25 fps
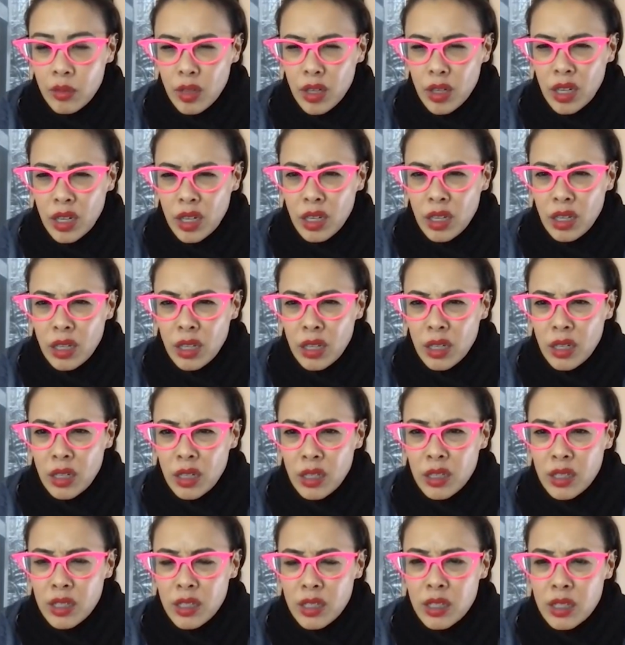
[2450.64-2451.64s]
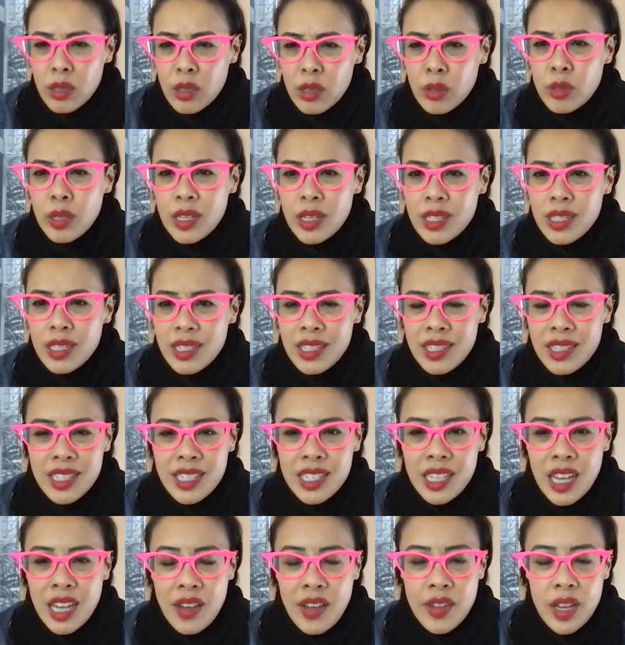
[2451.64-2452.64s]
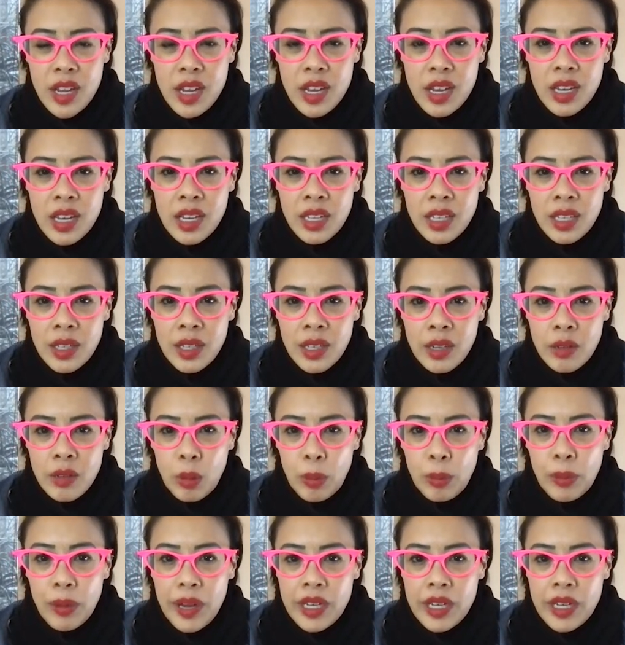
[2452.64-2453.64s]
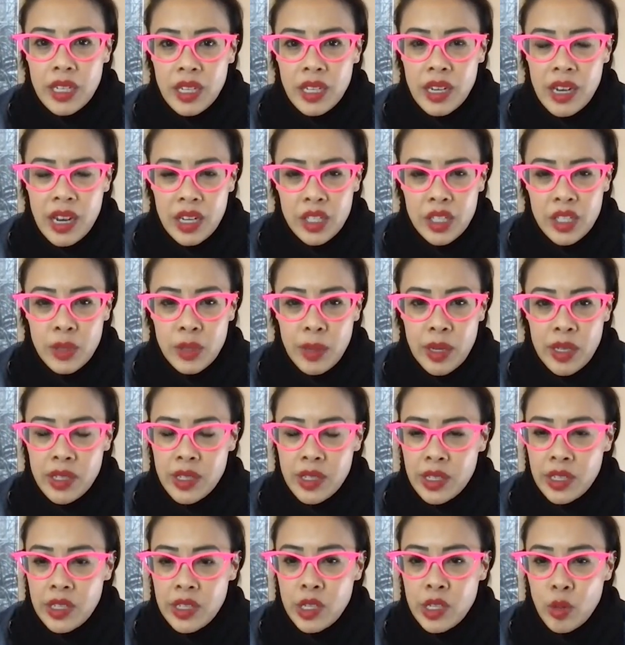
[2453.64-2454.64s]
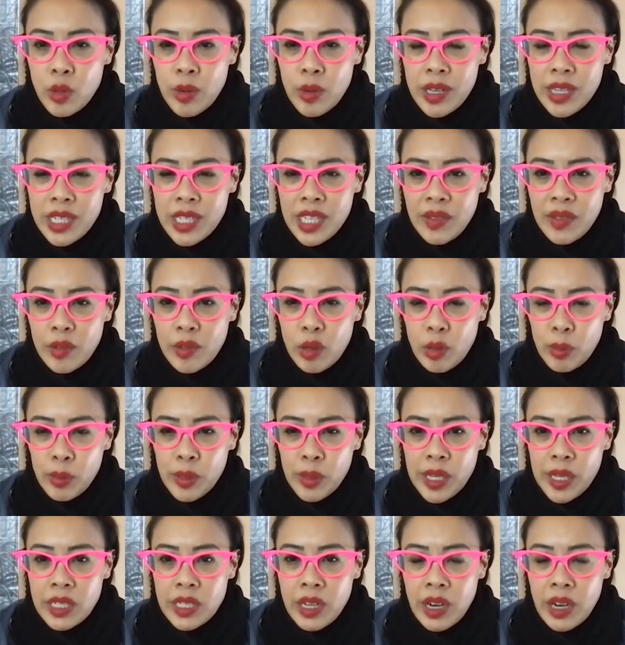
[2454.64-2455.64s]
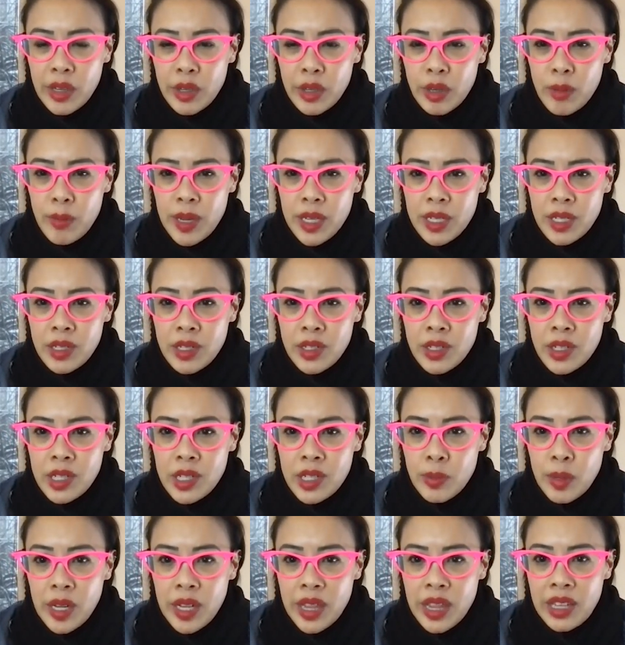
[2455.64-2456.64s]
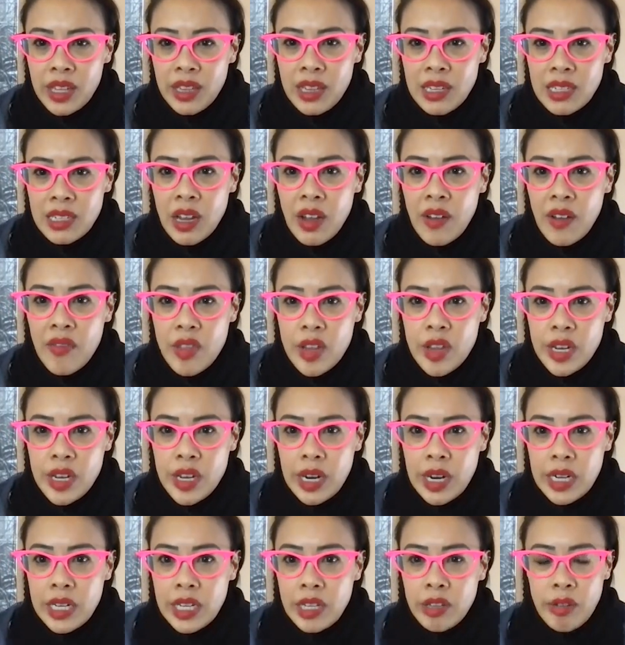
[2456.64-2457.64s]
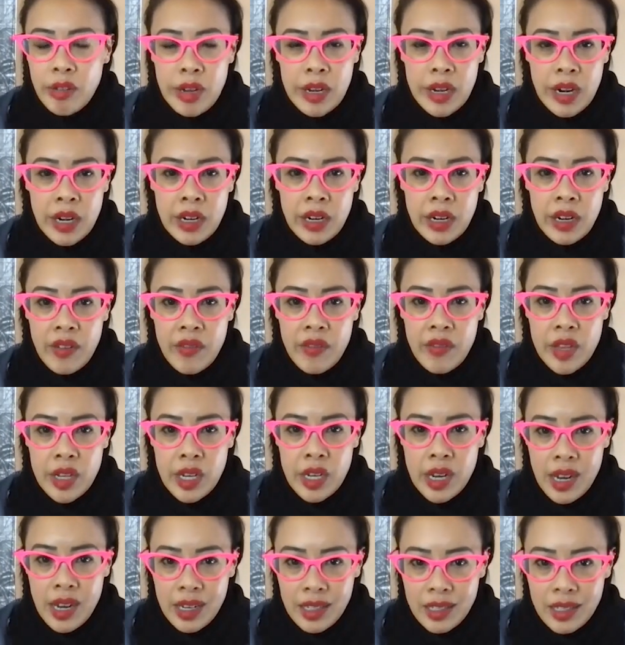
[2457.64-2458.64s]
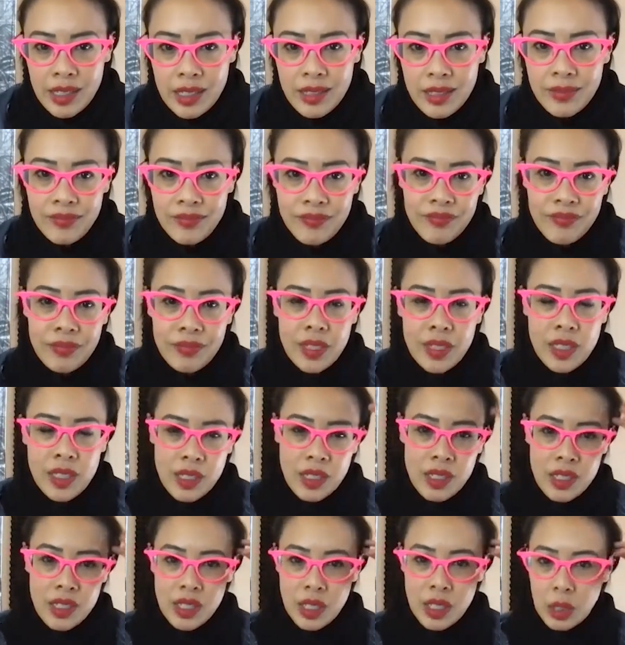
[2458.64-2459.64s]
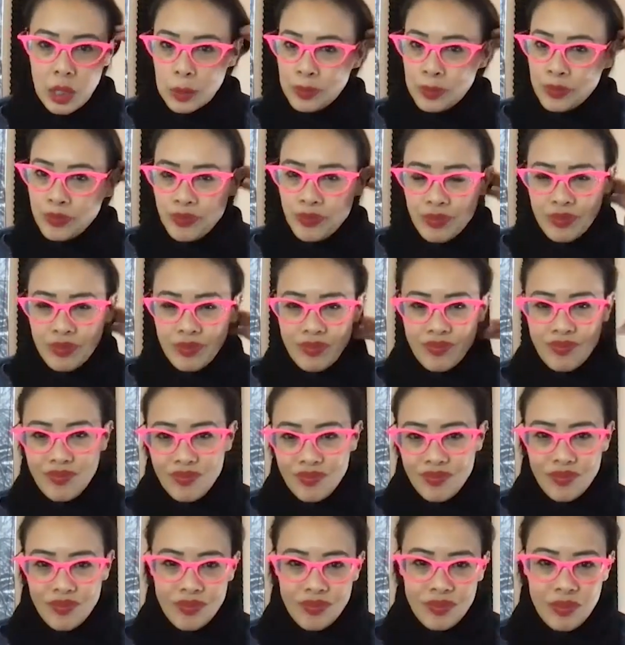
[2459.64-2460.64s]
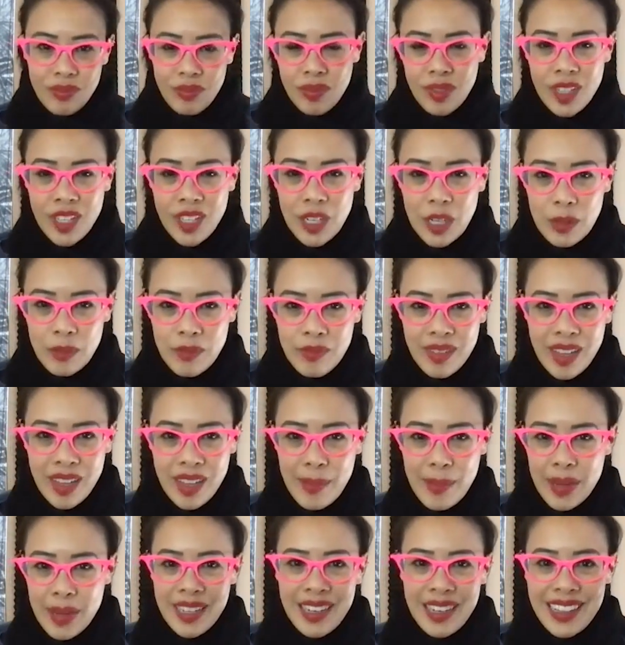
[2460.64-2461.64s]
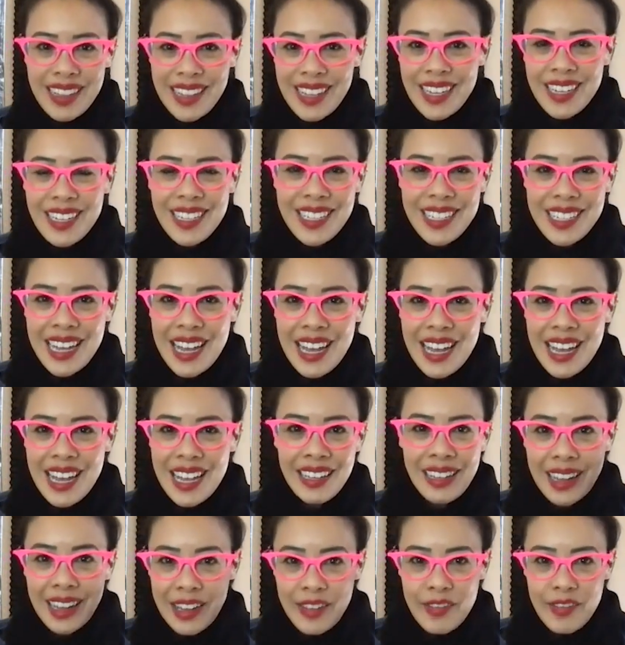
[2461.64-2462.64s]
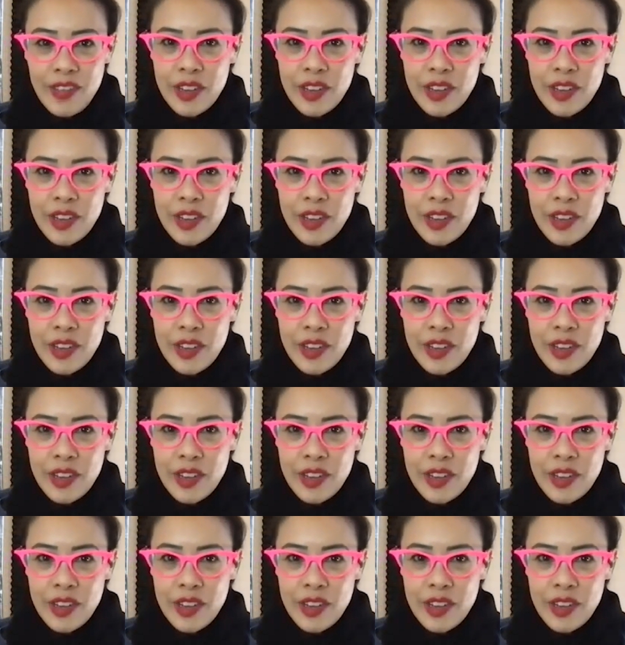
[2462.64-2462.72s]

Uh, so it says seven replied to connection message and twenty-seven replied to other messages, but I think that's of the ninety-three, not of the connected. So, you know, I mean, yeah. At the end of the day, like